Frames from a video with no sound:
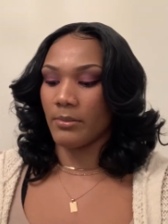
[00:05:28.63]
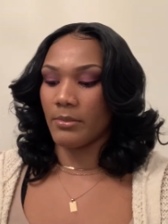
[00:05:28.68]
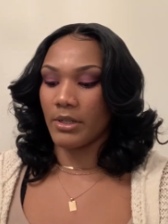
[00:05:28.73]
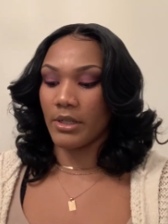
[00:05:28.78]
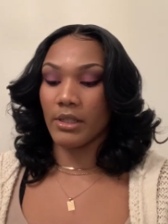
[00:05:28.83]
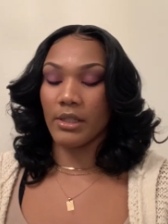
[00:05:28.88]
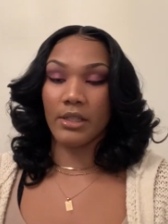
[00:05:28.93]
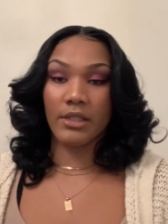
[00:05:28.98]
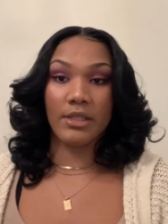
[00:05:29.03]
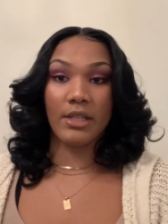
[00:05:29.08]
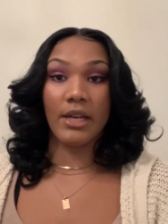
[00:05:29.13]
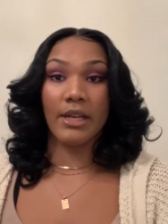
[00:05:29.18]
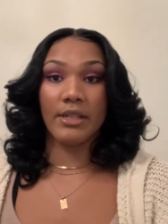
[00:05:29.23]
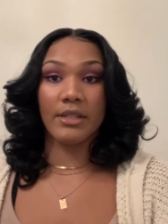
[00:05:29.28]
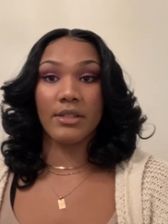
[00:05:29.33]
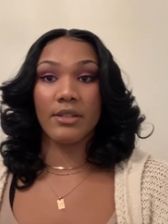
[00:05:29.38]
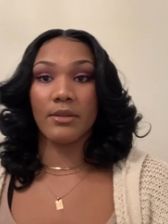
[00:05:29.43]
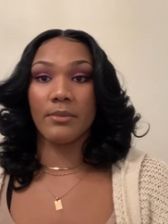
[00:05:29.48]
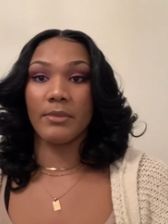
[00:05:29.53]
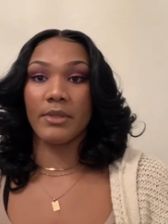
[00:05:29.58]
But it looks like it's
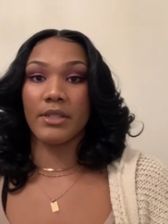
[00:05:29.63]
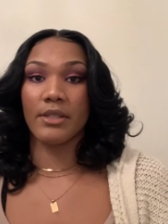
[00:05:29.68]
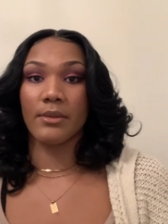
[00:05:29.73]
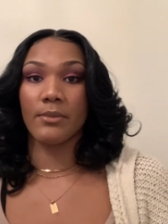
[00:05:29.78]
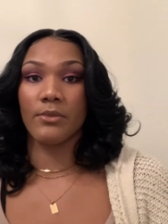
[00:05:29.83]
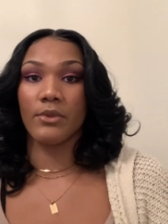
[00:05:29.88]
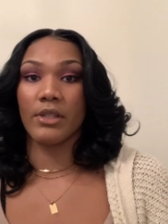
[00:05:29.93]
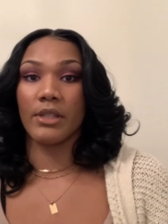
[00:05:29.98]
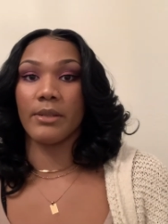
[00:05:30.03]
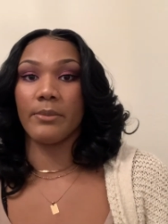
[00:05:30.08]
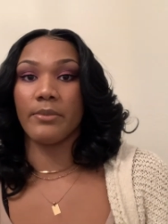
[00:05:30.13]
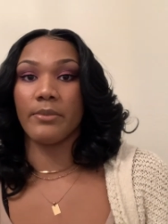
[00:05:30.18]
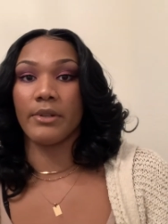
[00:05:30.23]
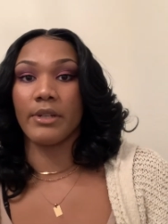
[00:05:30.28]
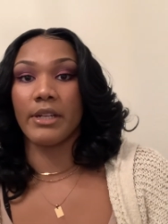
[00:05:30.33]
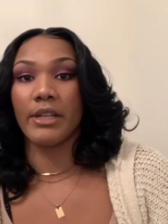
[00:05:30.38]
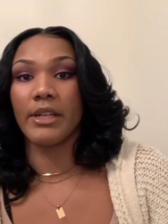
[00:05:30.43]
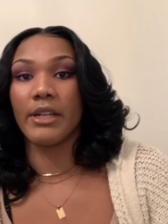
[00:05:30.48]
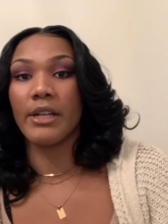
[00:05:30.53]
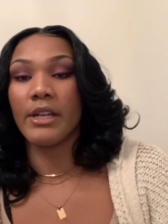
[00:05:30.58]
gonna be some really
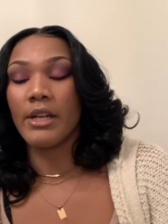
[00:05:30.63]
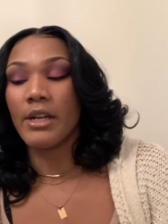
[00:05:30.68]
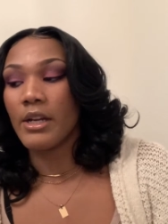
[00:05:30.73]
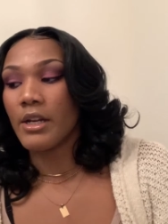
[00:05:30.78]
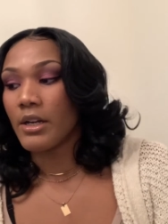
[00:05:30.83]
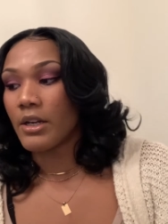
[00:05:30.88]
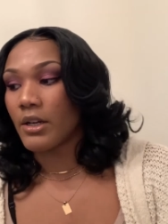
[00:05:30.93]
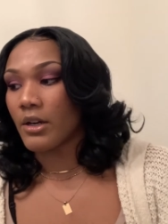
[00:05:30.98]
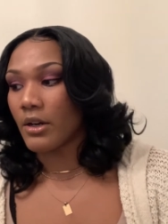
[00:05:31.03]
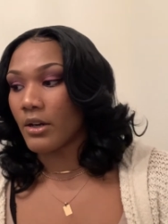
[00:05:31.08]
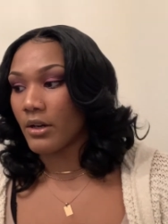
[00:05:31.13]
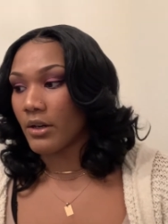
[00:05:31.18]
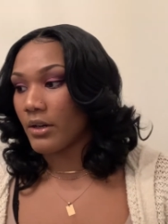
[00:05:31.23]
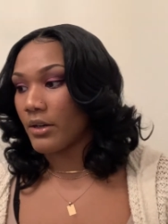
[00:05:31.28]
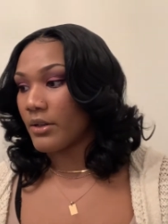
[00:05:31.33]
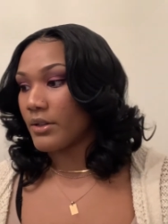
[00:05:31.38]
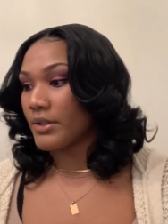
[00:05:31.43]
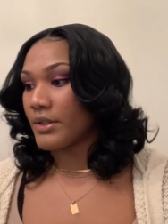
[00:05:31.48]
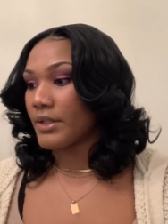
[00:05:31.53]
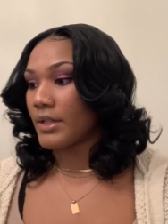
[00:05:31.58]
pretty
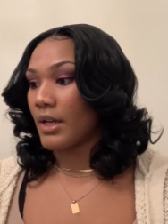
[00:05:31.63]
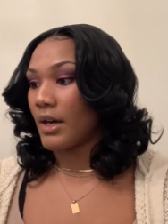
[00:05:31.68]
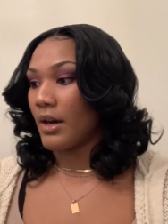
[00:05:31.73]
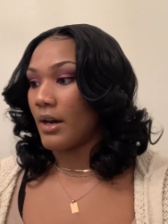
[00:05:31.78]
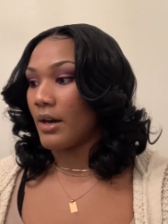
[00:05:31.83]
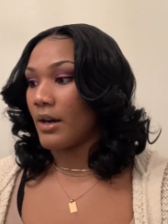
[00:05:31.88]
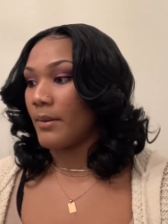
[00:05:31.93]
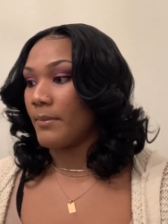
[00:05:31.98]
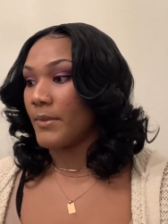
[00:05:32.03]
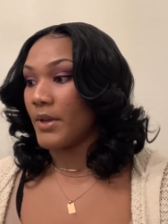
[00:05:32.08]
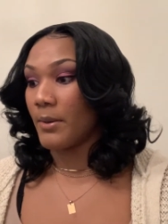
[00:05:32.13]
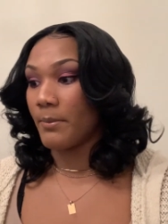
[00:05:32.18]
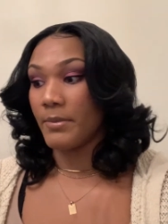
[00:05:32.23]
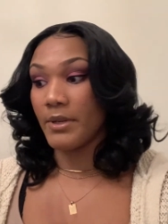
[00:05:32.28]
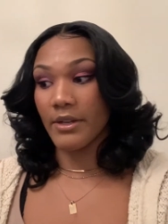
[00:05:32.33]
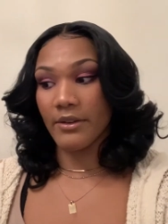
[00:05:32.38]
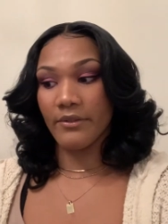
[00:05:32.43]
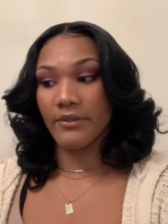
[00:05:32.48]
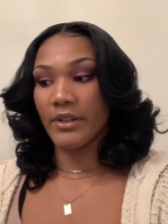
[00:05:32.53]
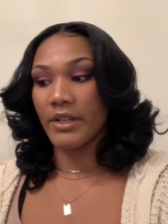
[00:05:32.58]
curls. There'll be
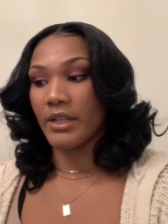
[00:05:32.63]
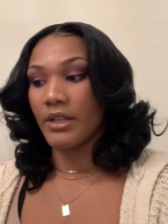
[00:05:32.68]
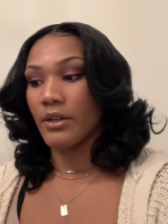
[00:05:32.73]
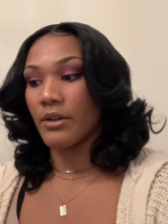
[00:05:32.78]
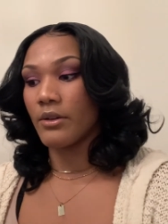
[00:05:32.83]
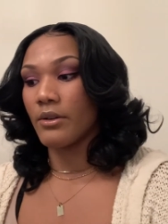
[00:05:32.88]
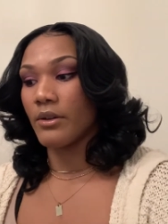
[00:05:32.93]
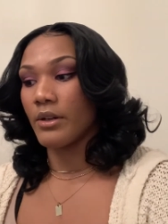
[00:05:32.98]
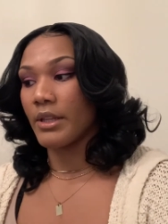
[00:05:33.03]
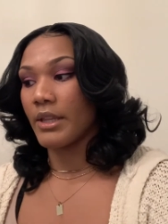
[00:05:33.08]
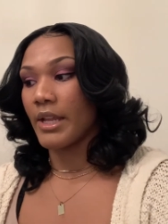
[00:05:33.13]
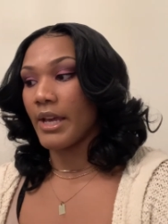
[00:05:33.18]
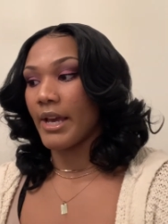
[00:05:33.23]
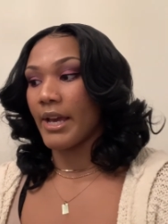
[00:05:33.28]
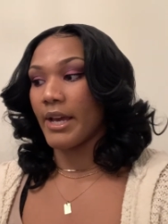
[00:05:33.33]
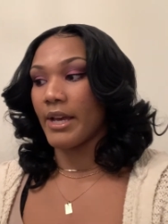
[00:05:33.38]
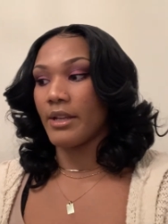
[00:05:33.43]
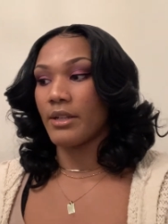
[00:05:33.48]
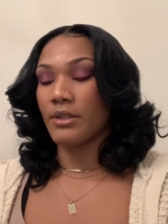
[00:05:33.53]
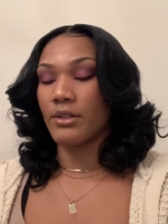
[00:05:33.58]
a video on
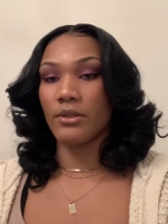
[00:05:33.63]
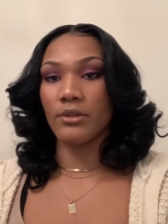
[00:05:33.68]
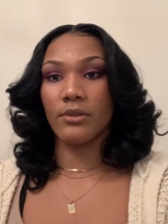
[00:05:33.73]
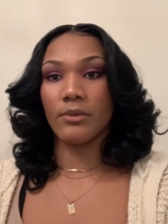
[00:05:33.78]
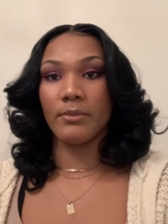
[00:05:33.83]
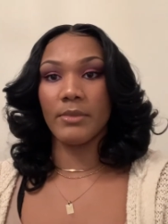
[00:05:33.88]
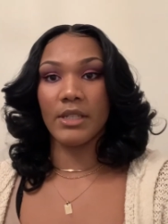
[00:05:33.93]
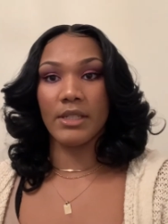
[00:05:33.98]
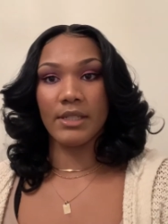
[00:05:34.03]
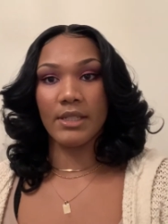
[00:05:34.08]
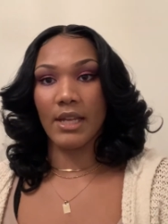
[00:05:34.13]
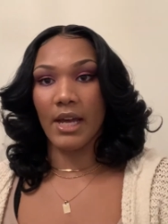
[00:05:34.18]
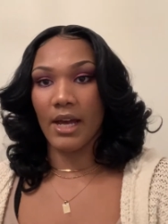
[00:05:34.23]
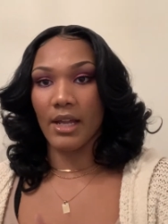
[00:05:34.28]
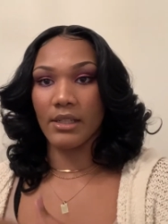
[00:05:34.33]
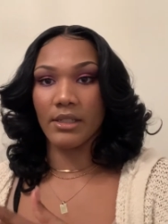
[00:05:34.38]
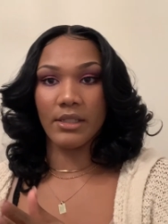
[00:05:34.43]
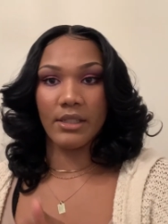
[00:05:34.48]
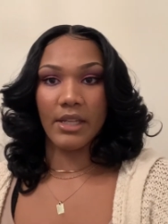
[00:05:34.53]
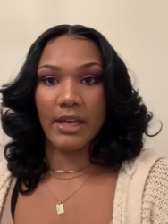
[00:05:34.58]
that too, me
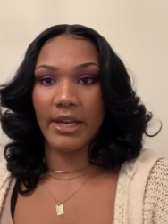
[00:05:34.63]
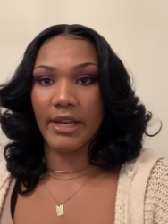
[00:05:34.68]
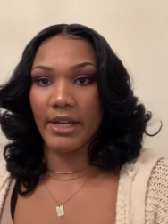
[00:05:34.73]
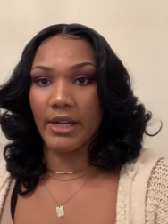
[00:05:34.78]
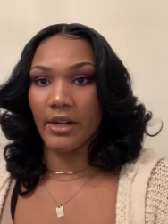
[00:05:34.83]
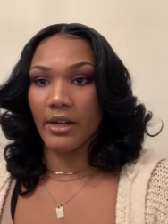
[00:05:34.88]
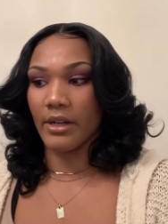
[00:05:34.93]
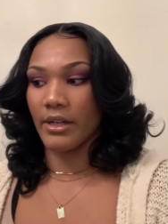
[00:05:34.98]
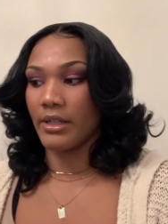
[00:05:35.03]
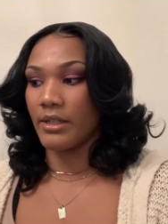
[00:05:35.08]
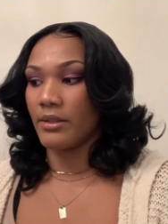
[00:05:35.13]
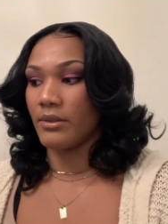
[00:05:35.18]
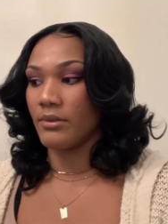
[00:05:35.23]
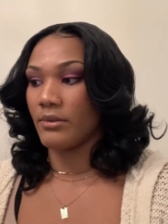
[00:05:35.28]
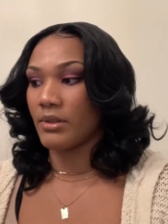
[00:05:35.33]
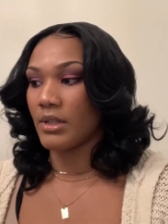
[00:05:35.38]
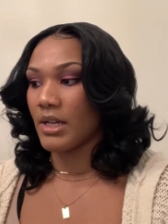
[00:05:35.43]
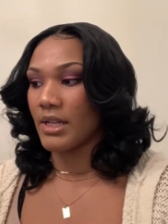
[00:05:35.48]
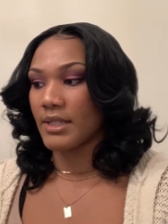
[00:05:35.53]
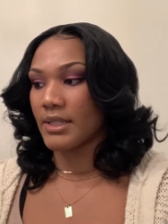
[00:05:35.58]
styling the hair and
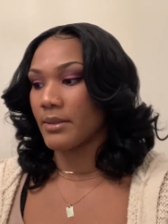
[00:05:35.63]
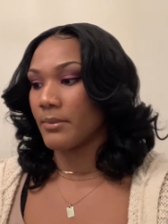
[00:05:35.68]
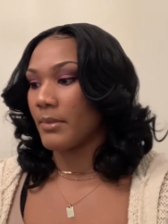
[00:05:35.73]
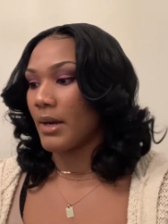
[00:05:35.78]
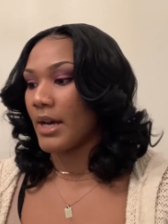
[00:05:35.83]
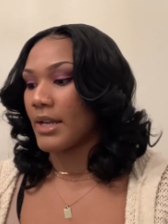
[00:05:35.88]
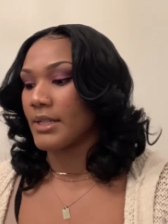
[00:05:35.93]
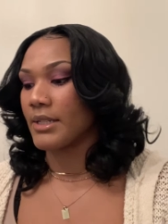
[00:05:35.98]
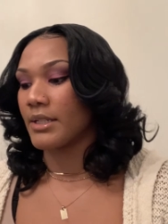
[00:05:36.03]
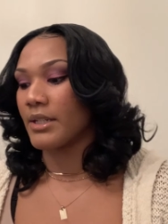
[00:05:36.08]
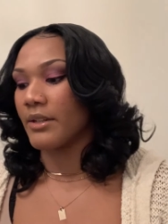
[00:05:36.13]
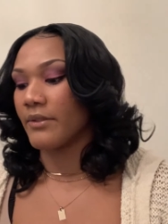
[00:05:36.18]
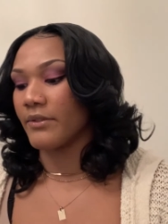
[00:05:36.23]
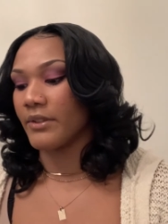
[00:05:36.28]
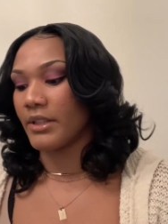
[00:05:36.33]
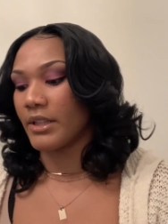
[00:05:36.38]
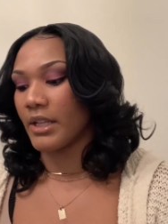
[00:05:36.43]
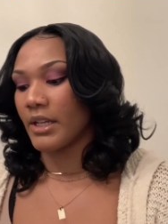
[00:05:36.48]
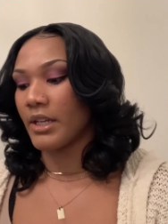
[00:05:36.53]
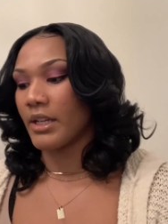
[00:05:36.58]
customizing everything.